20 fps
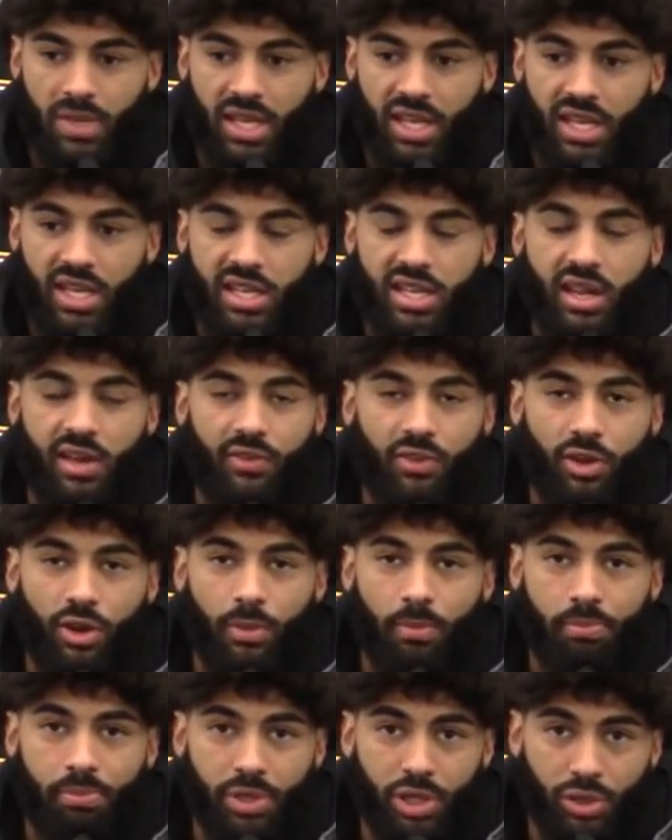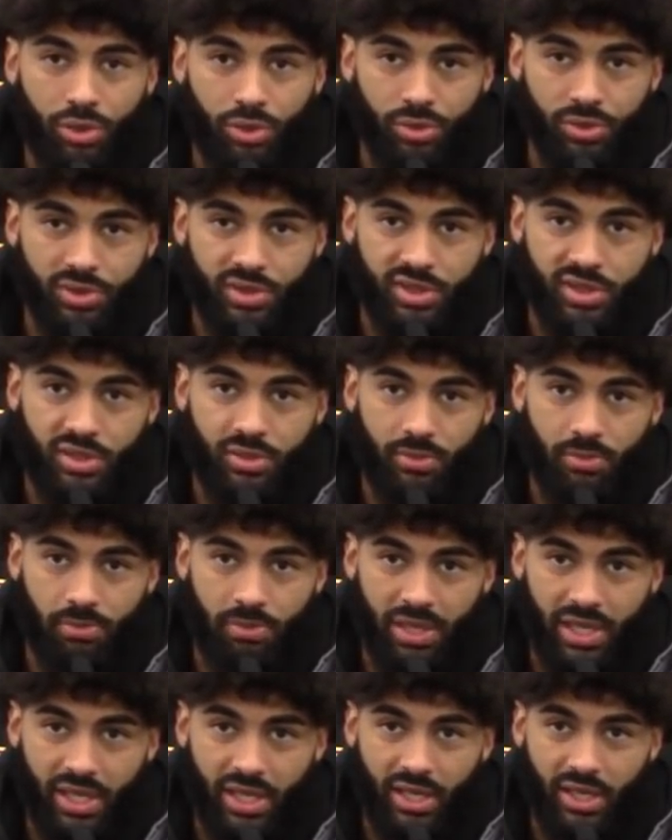he never abused
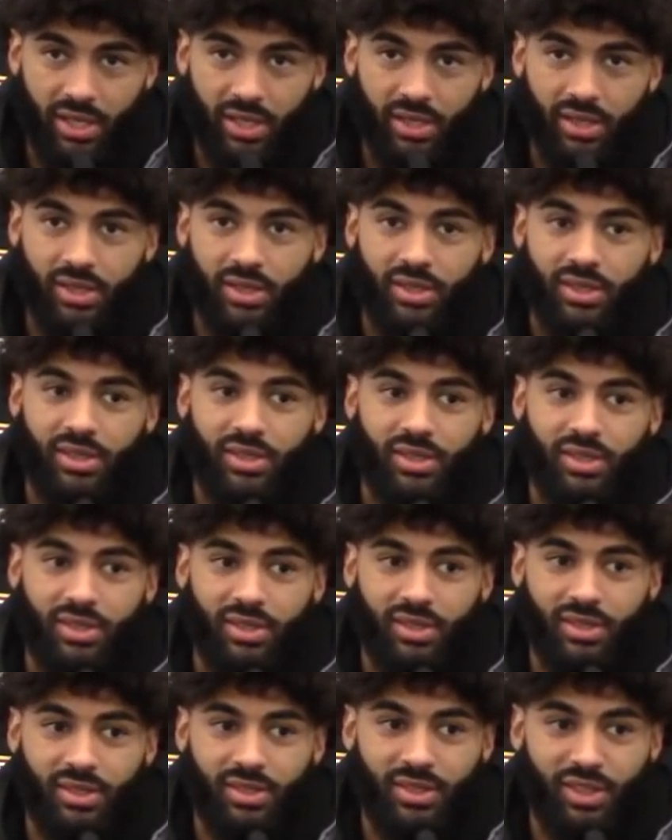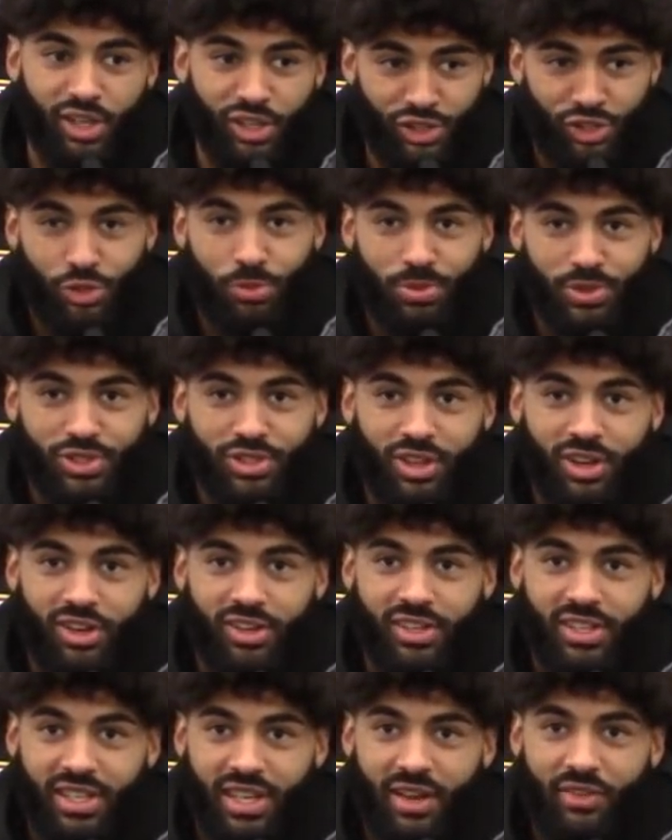being a
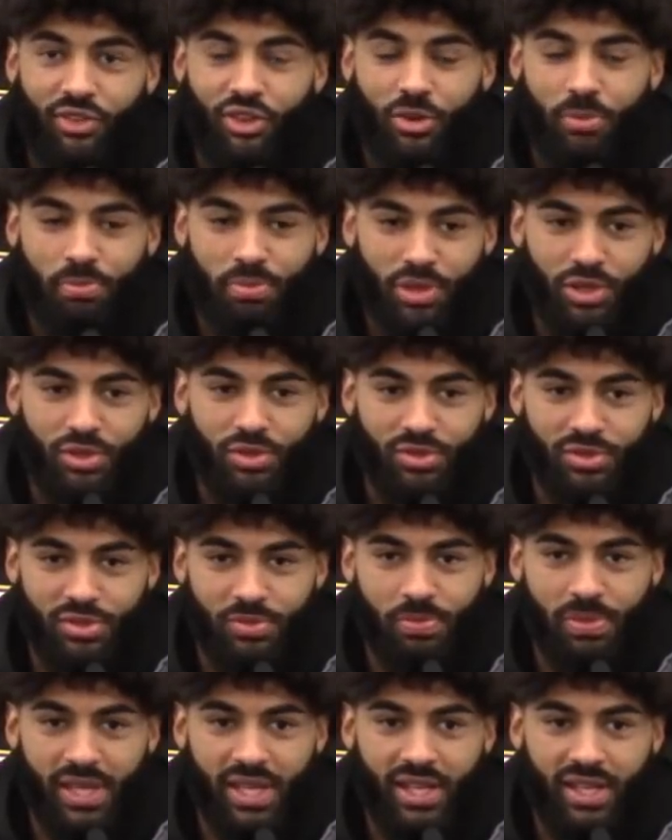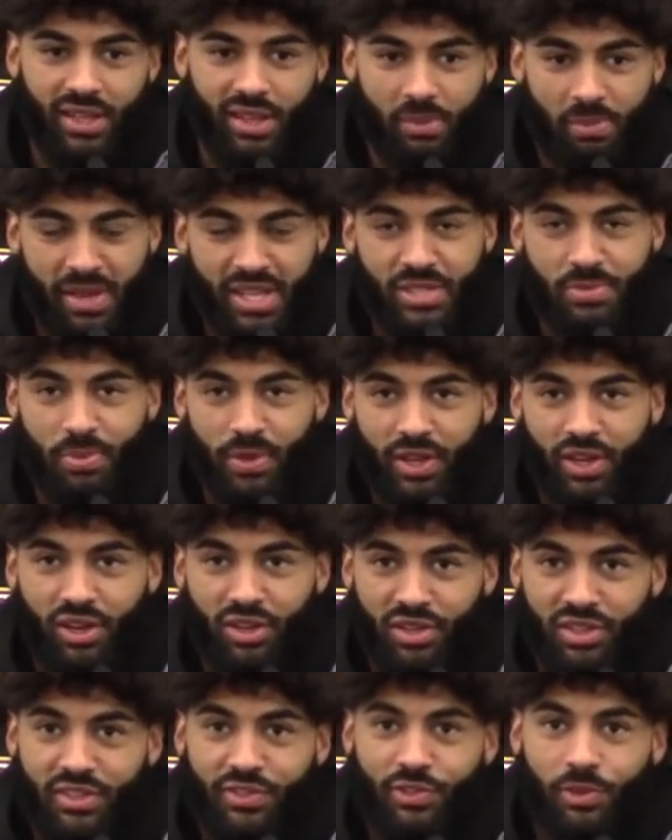superstar. He never abused being the best player
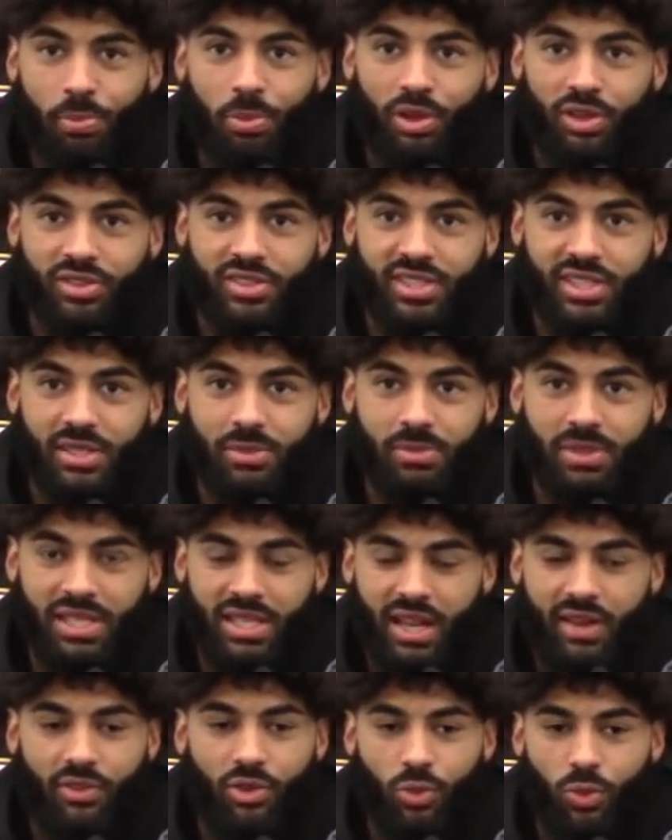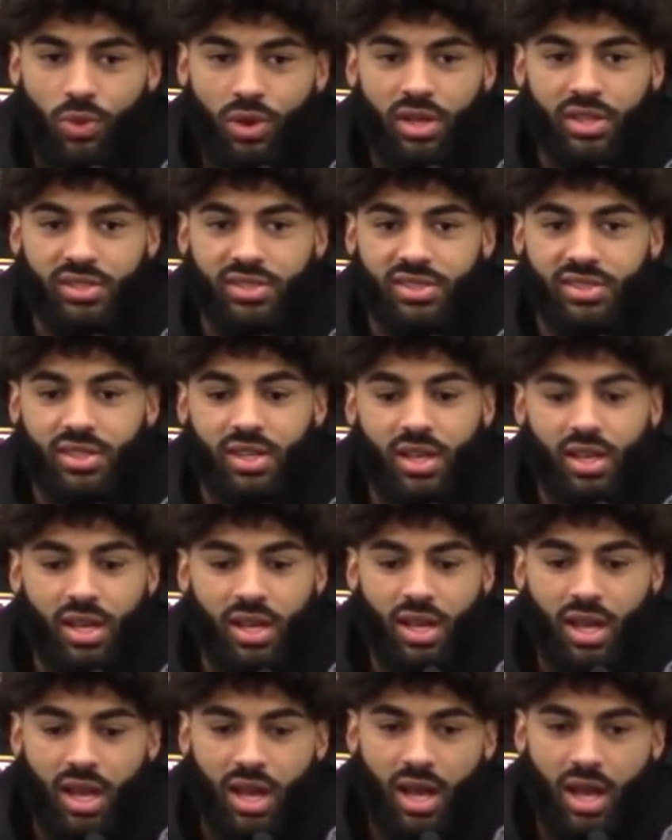on this football team. He never once
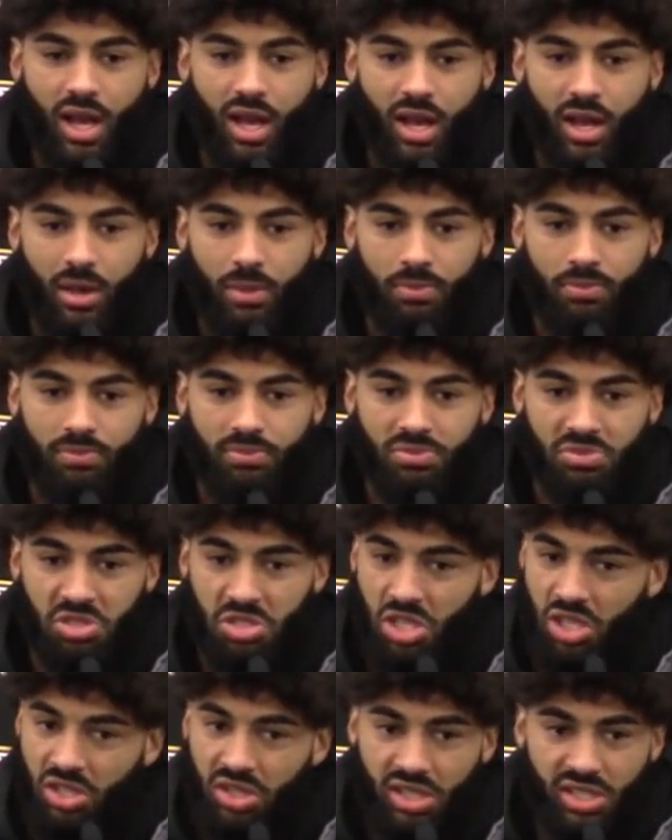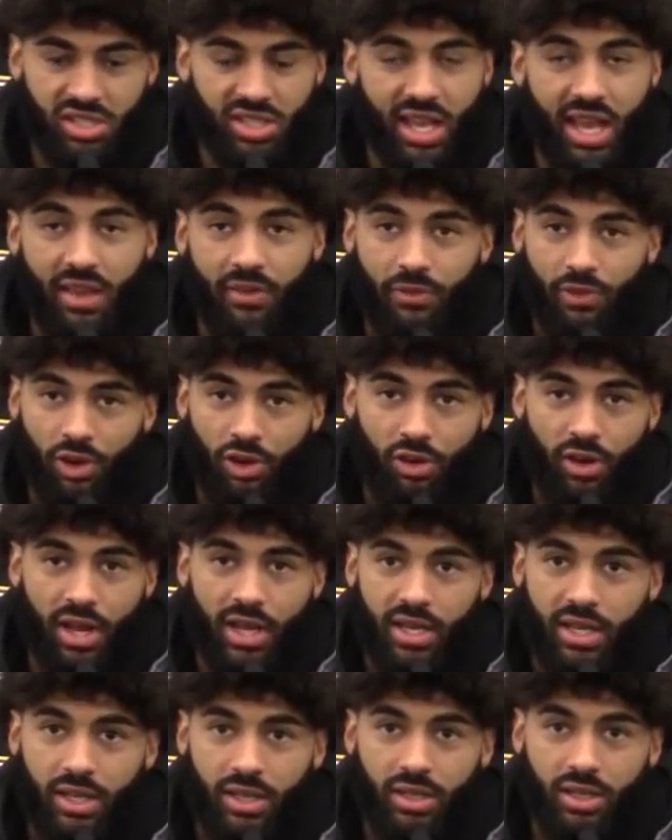took this game for
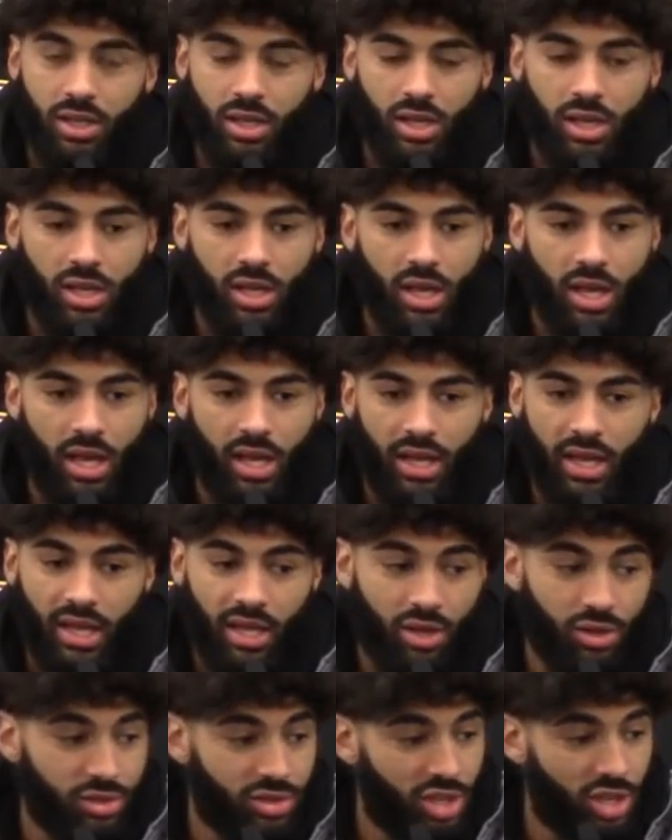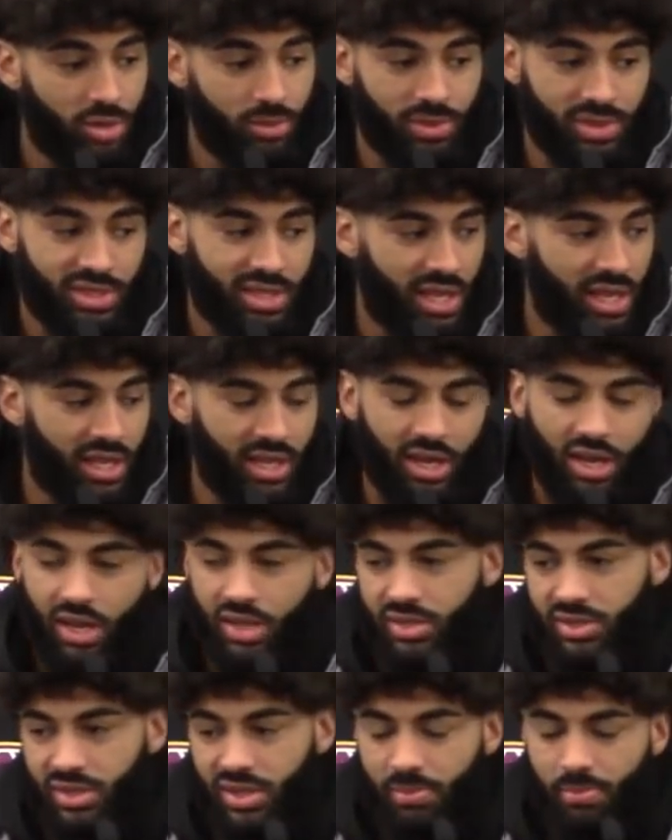granted. Like Coach Herm was saying, and I
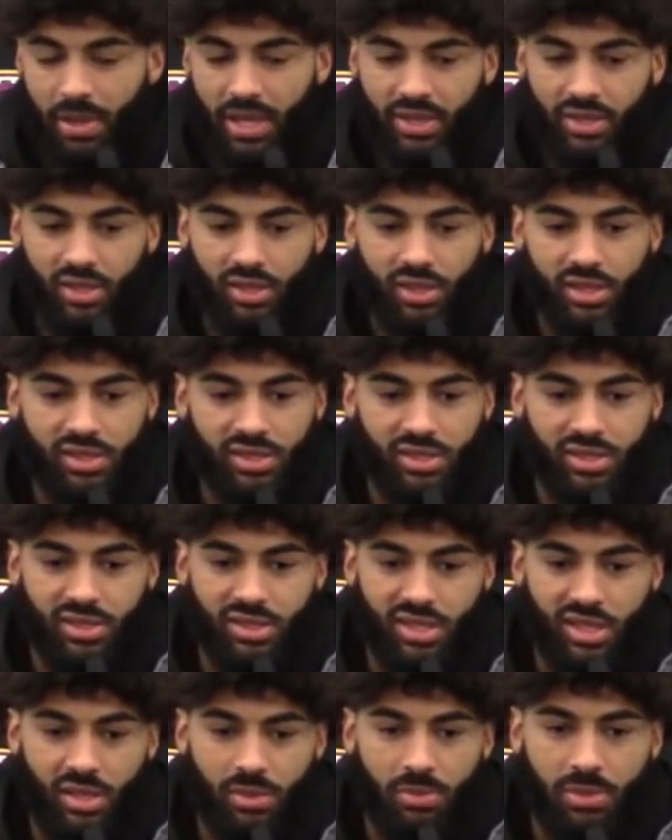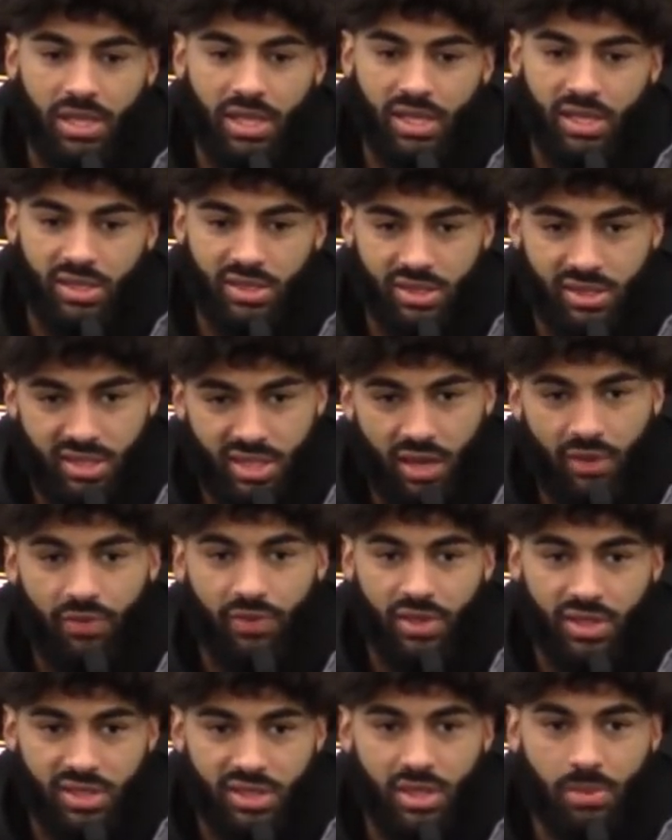was back there listening to him, he is
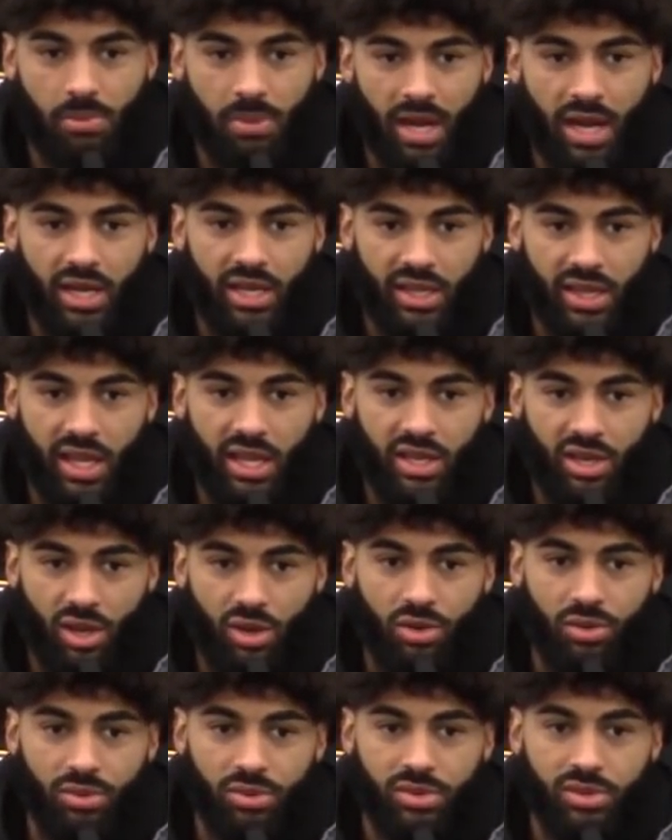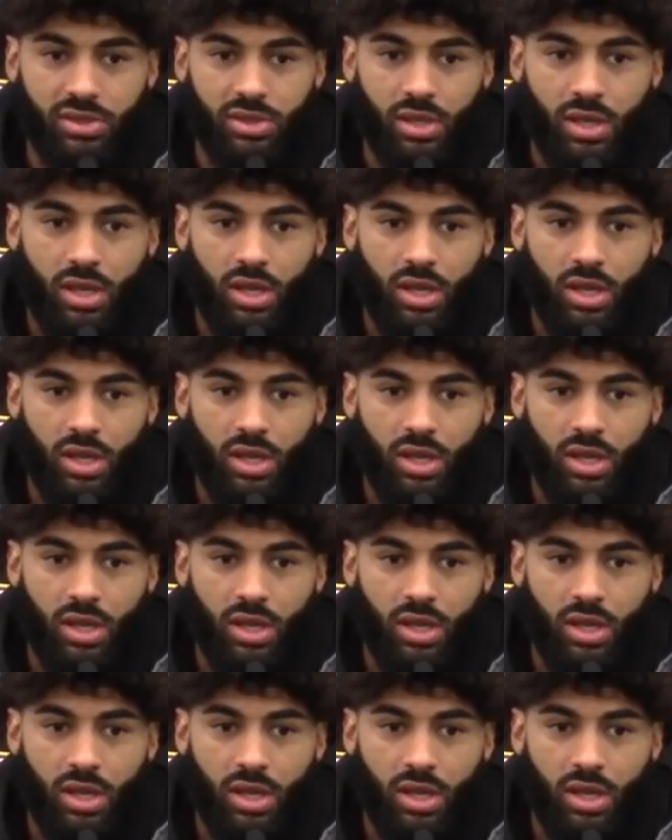definitely somebody that knows